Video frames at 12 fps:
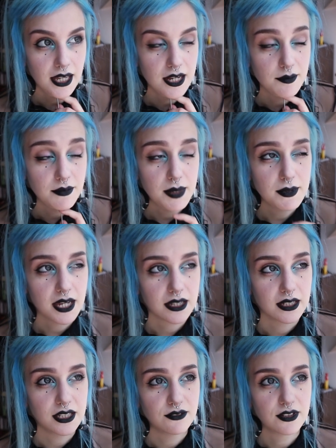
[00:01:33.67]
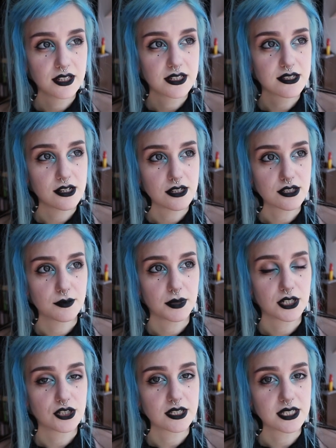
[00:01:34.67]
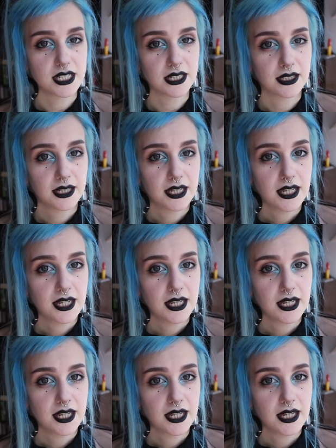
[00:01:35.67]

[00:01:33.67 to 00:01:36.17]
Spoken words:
and maybe I can even insert some pictures here.